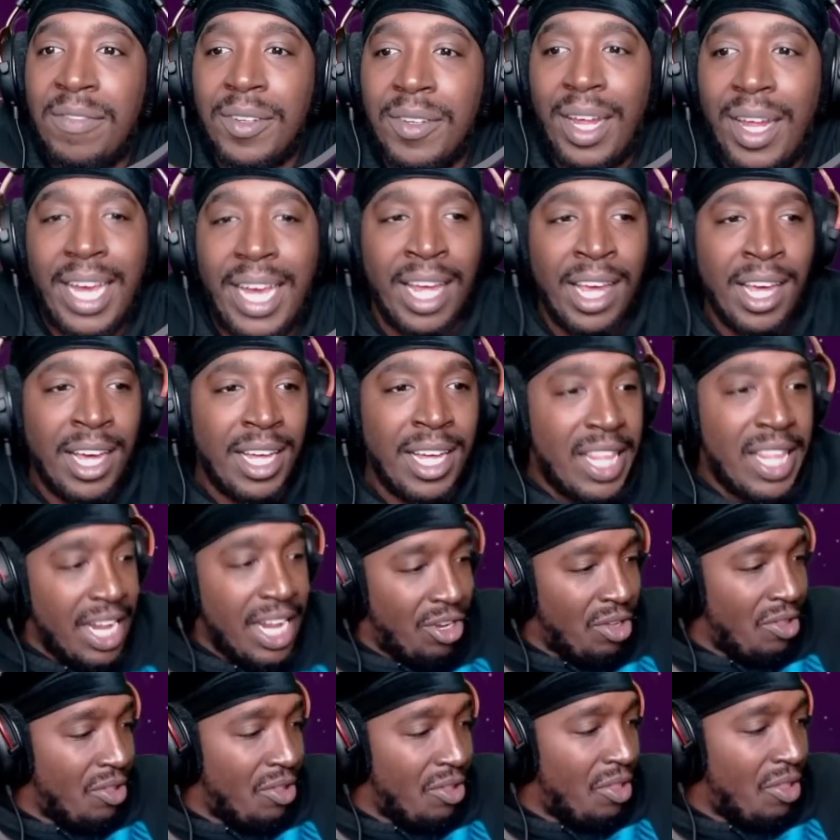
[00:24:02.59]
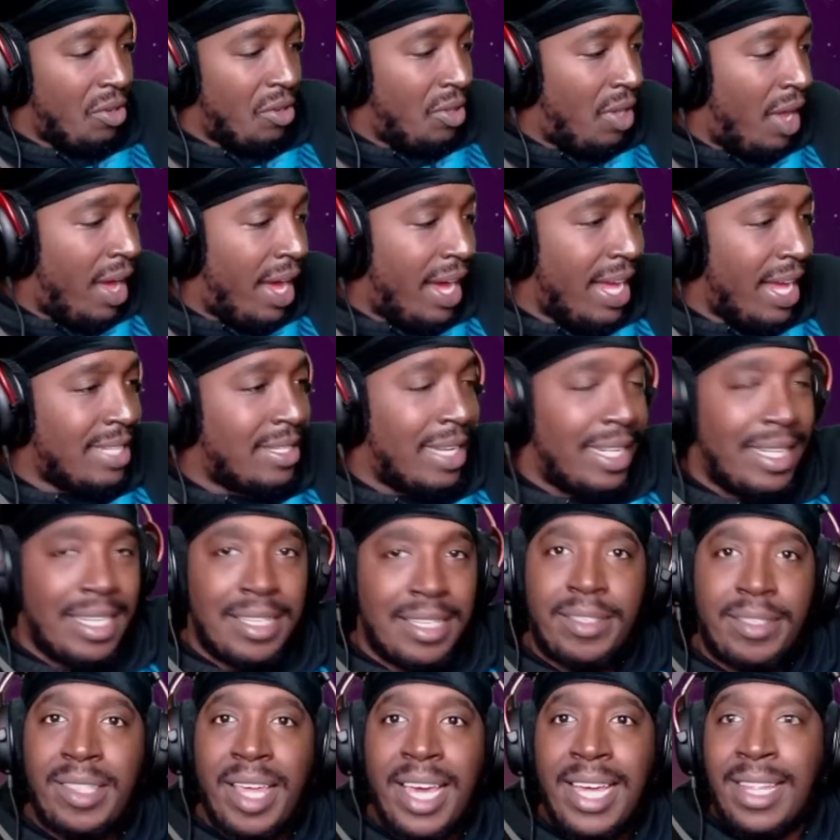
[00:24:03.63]
Or like they do the little like, it's like
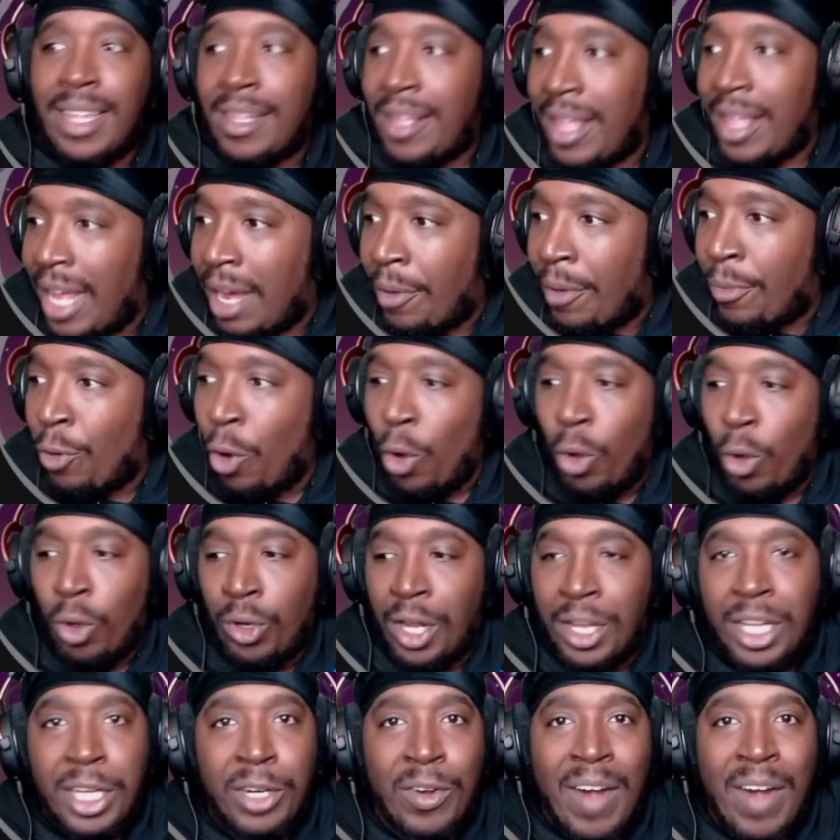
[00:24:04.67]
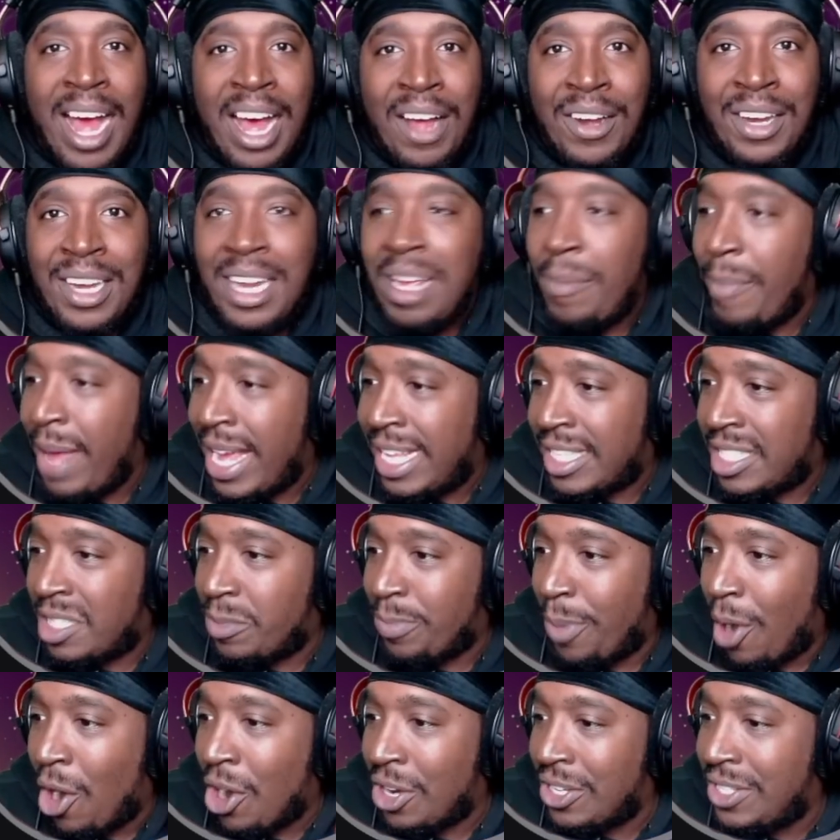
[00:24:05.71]
this thing that they like roll on the ground and it makes
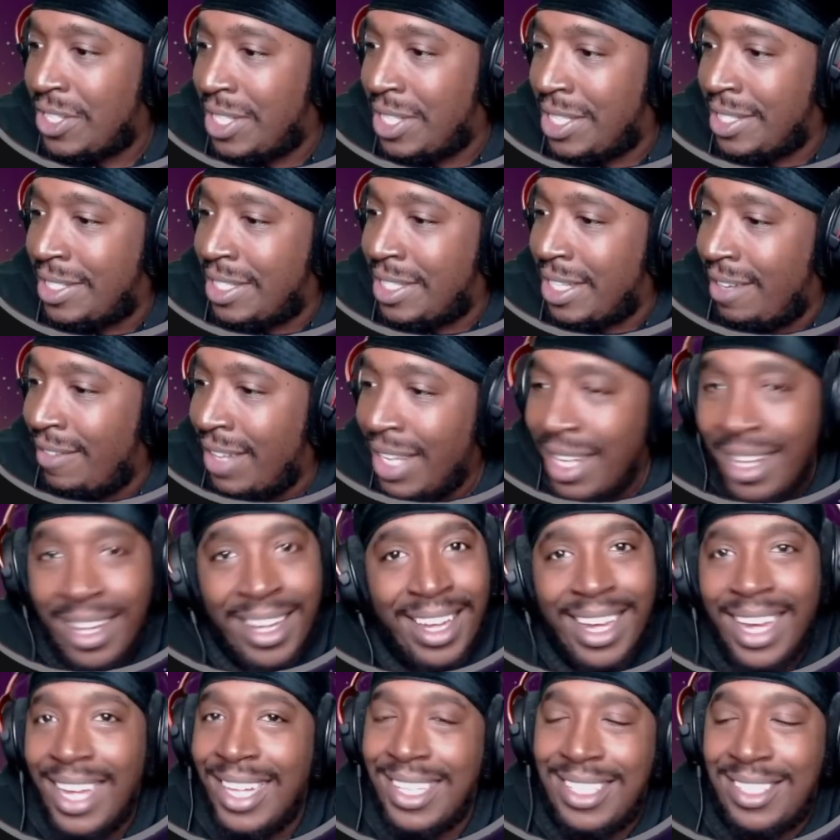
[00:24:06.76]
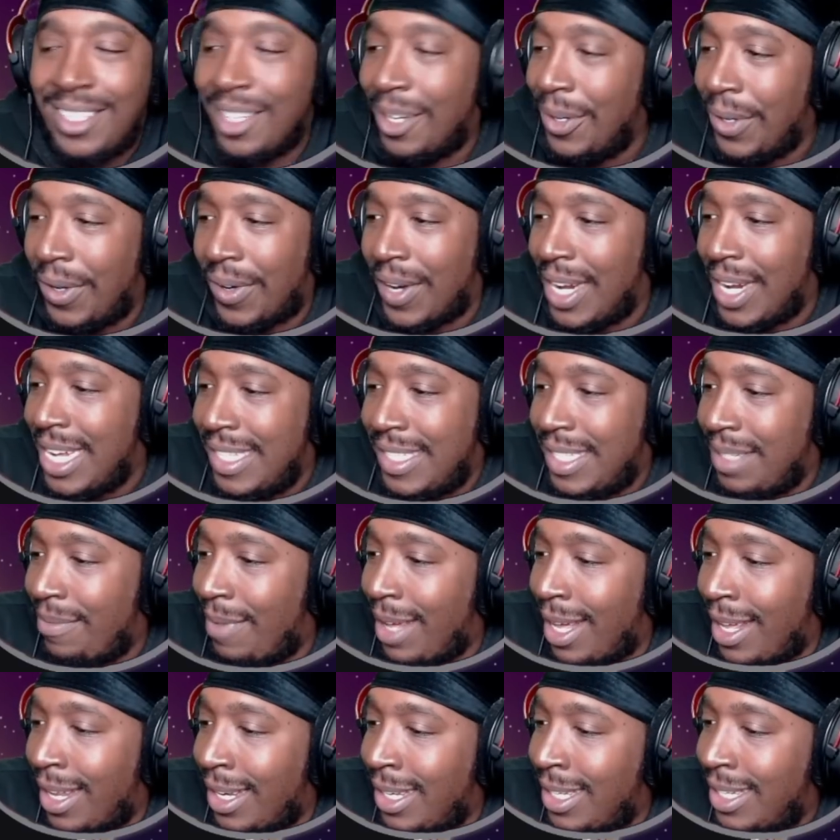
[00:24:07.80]
sparks and stuff. It's so crazy,
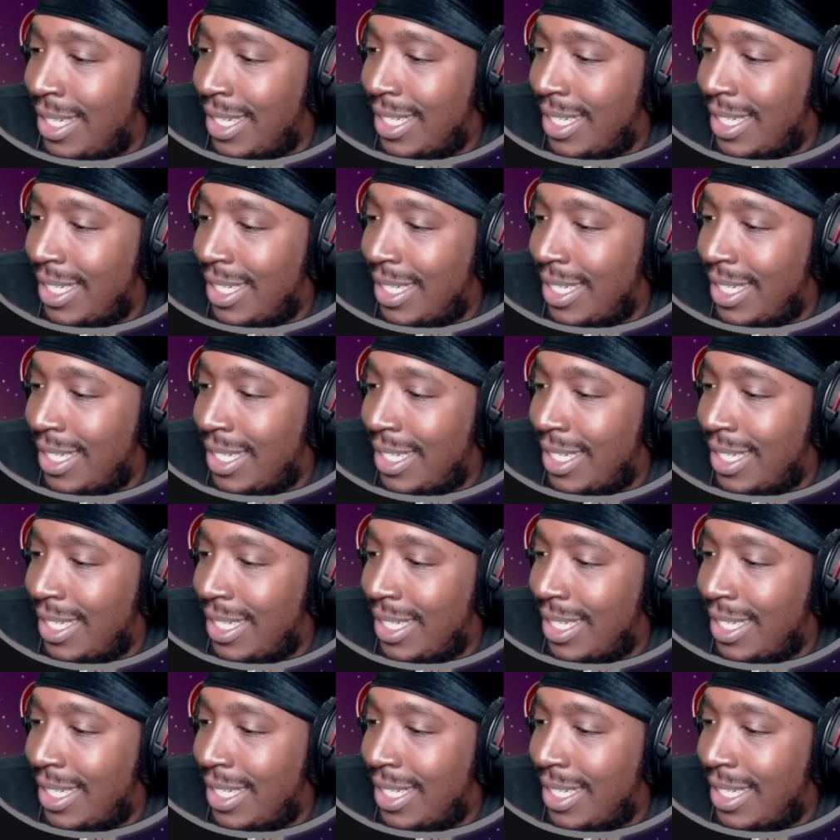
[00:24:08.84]
man.